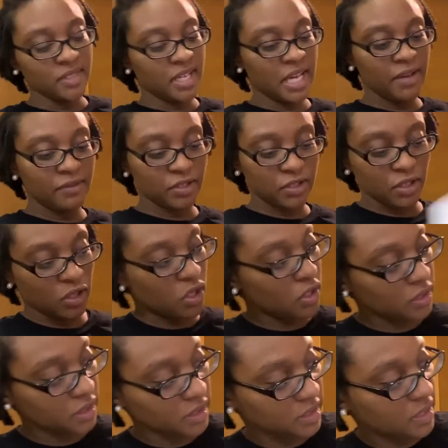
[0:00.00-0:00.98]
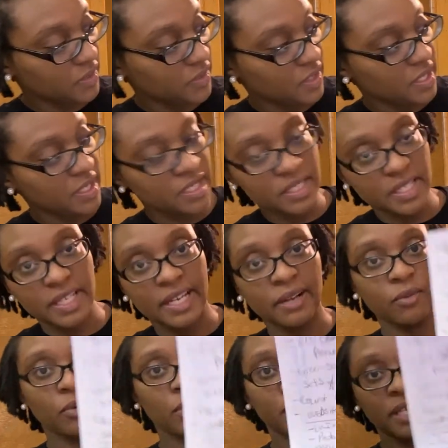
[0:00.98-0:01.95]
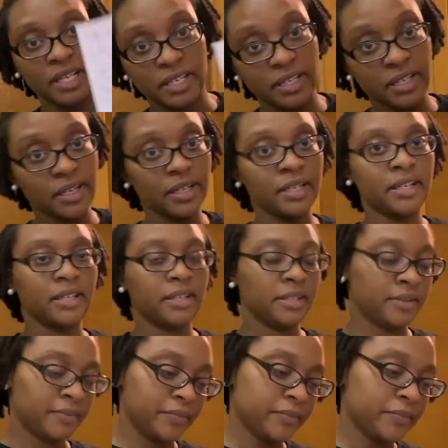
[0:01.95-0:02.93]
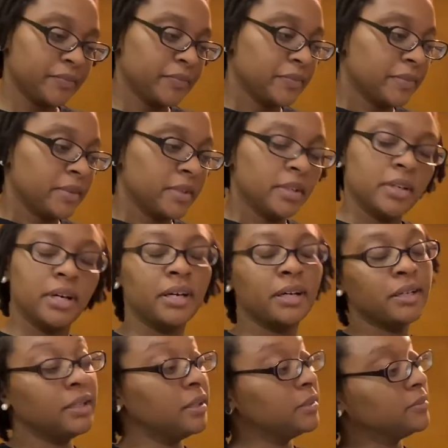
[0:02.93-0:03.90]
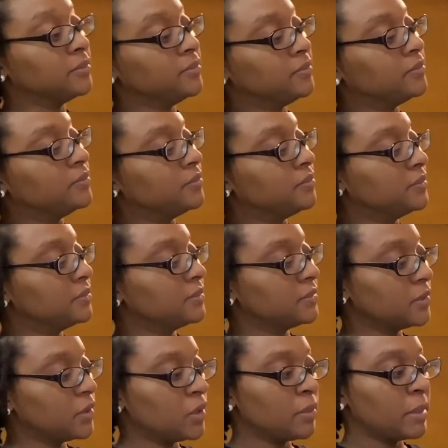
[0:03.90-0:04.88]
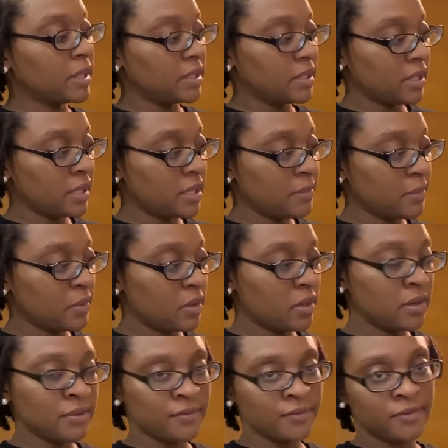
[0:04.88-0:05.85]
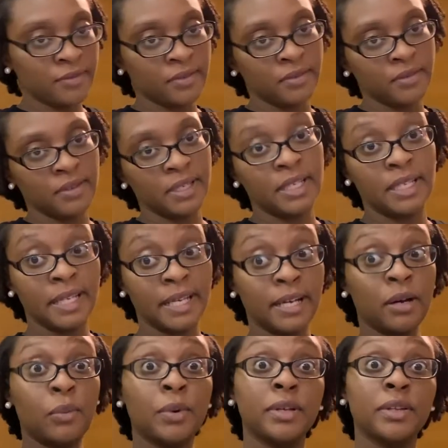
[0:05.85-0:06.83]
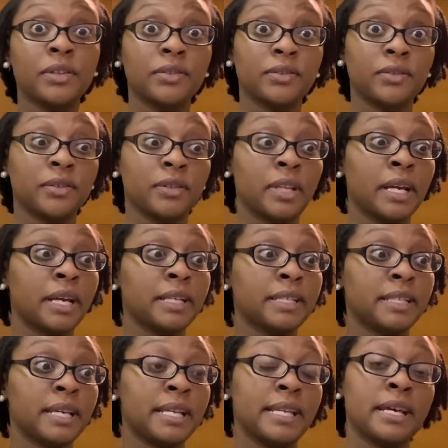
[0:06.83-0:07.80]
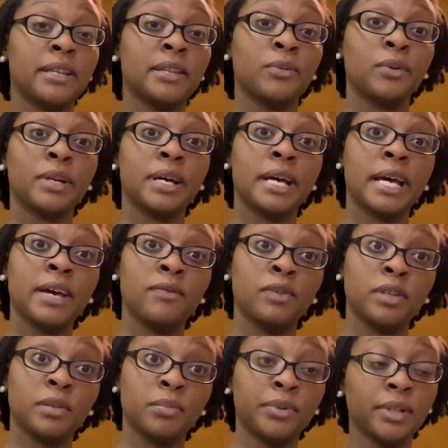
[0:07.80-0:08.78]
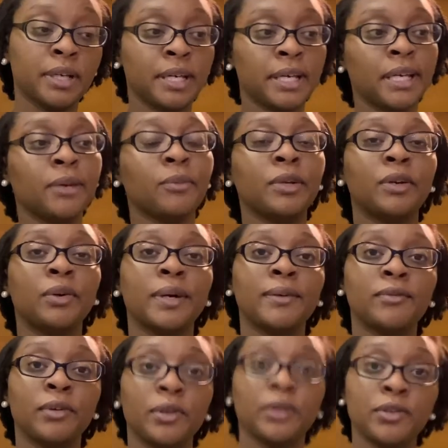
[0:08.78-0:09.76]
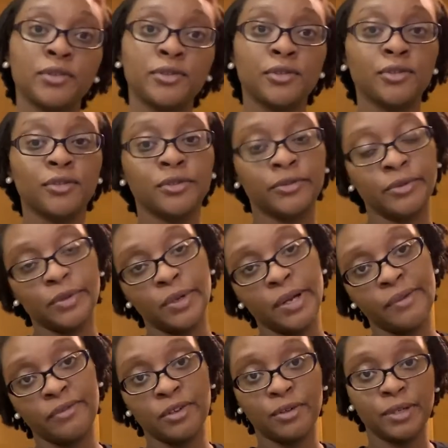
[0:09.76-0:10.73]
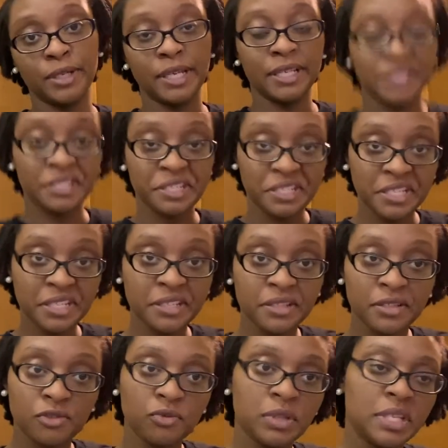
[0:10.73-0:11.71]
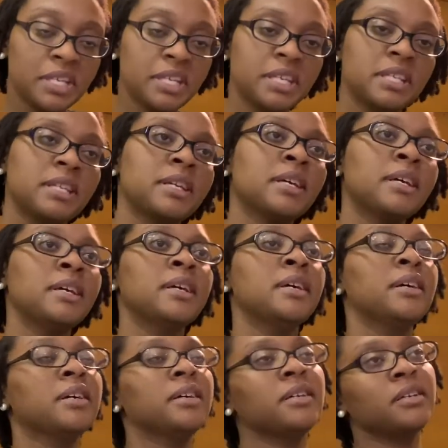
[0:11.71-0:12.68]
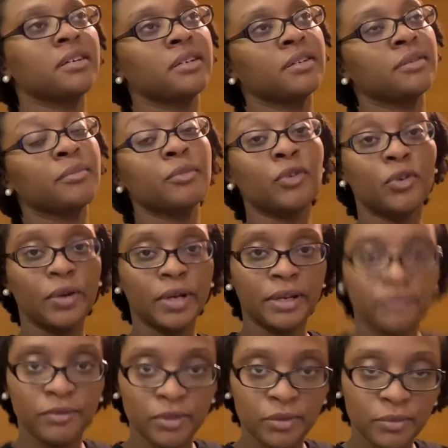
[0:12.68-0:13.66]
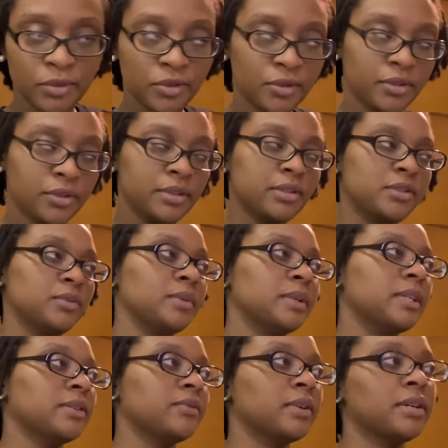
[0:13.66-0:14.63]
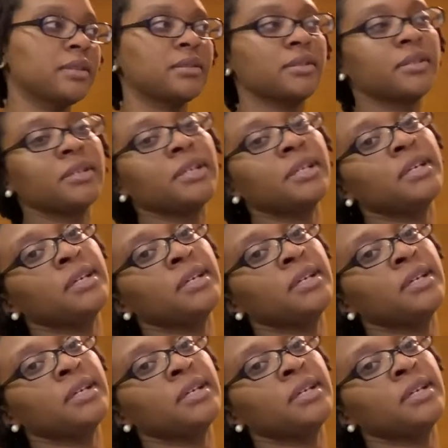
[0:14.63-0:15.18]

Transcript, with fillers: have this long list of things that I want to get done um, on my time off. And now with, like I said, now that we're not having the play and we don't have rehearsals and we don't have to go to Kansas City this weekend or Grandview, Missouri this weekend rather,